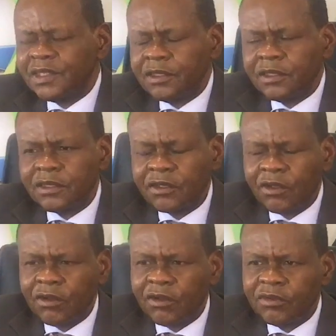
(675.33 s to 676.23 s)

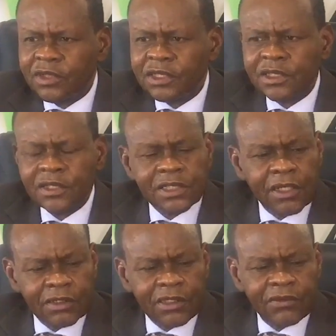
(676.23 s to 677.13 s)
so, as a
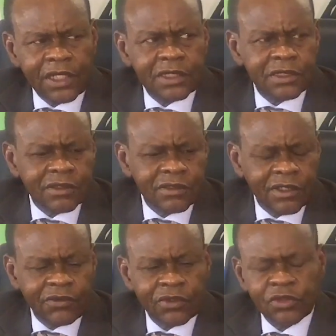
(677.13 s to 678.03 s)
result of that
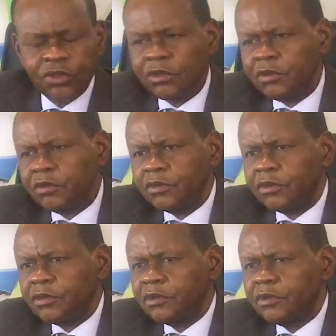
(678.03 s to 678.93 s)
revolution,
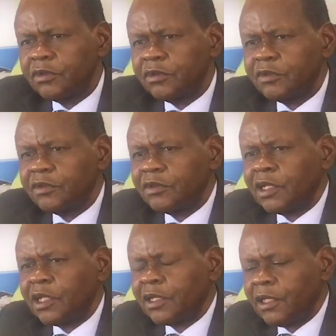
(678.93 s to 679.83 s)

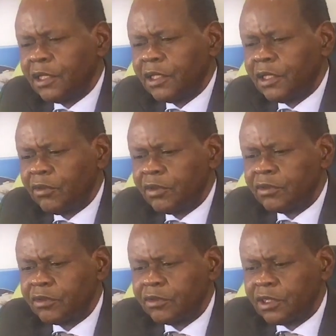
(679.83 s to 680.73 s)
I think we
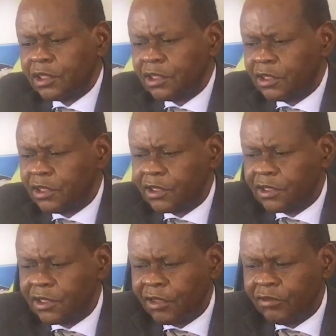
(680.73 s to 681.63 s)

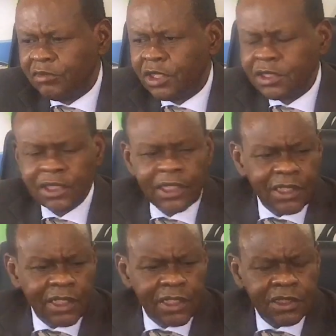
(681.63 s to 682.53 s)
Namibians and
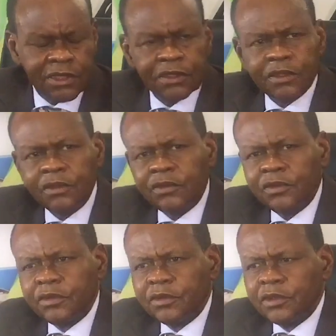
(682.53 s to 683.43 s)
others
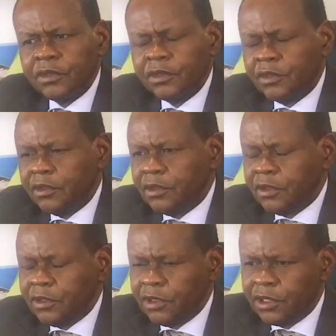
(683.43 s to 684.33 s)

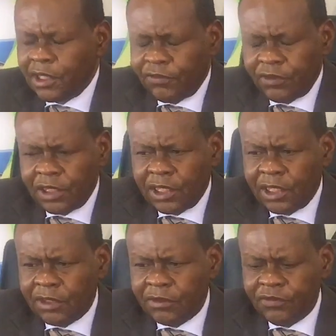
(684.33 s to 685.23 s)
in
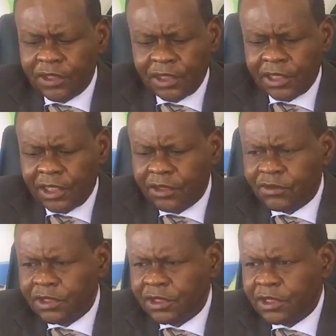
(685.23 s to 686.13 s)
Africa, African
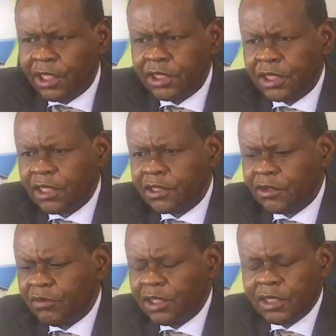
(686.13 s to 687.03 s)
countries, Asia, and
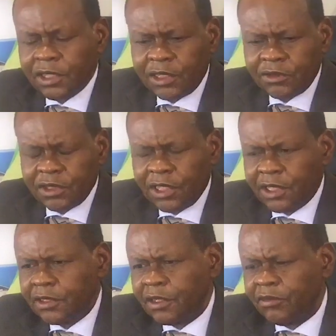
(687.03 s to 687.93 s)
so many other countries,
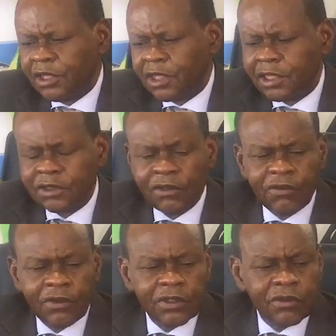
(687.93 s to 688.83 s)
Latin America and so
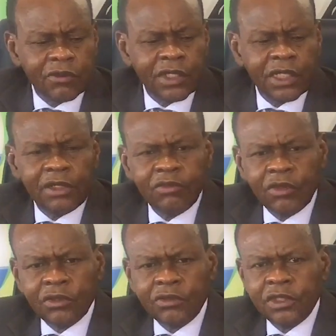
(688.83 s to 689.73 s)
forth, were
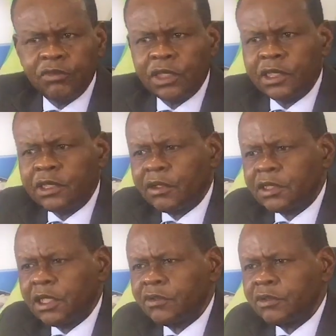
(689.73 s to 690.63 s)
able to liberate
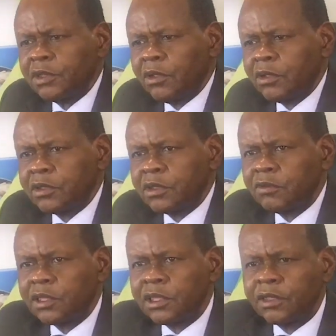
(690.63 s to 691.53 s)
ourselves because
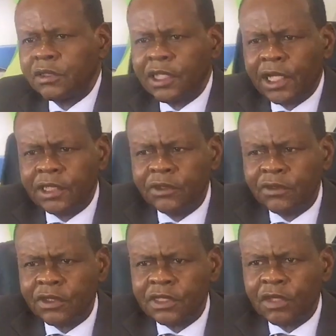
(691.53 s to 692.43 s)
we relied
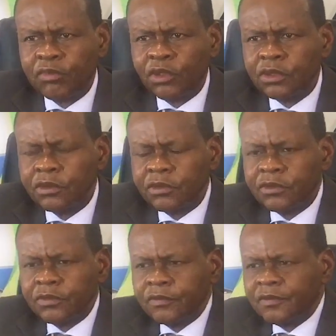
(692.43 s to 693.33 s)
on the support
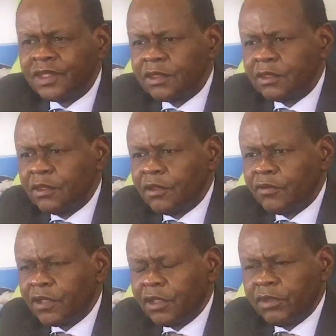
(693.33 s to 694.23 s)

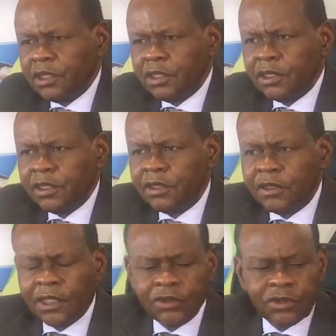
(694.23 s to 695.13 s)
from mainly
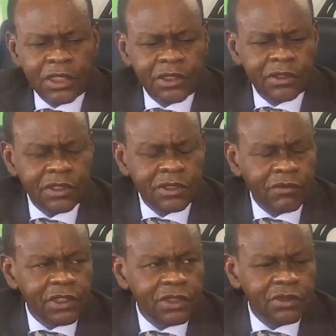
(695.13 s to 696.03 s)
the
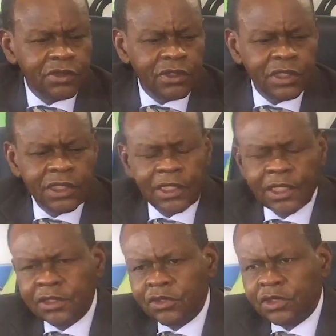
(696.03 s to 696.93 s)
Soviet Union and
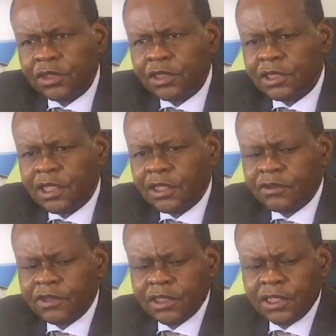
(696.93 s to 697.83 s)
other socialist
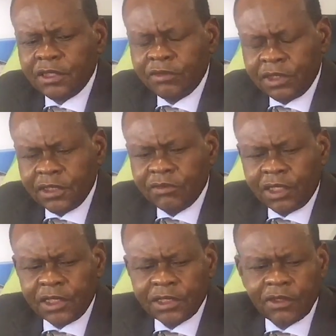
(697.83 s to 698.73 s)
countries, led mainly
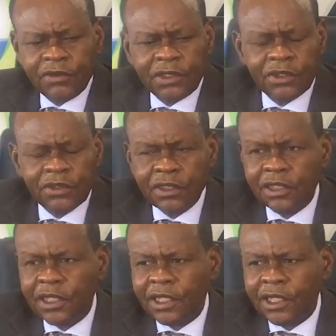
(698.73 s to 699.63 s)
by the Soviet
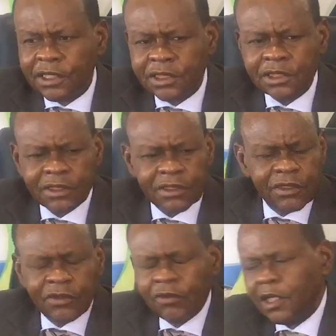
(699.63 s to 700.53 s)
Union, as
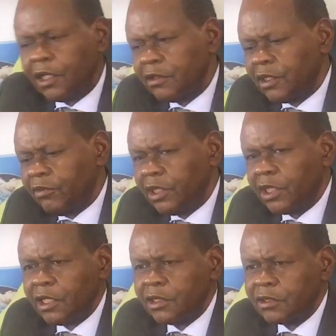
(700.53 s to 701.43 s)
while the
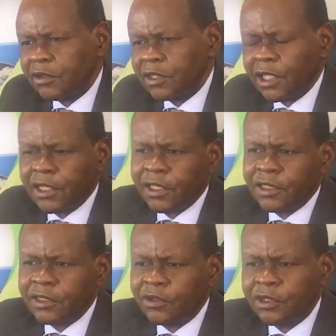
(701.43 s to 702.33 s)
Americans, on the other
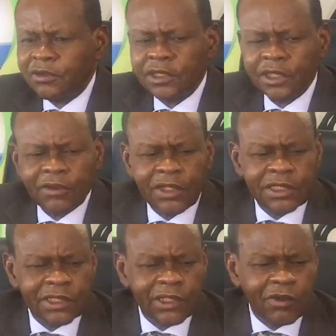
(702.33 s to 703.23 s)
hand, were doing
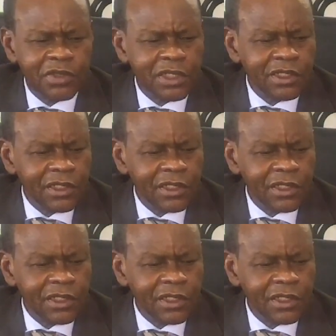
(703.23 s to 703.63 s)
quite the opposite.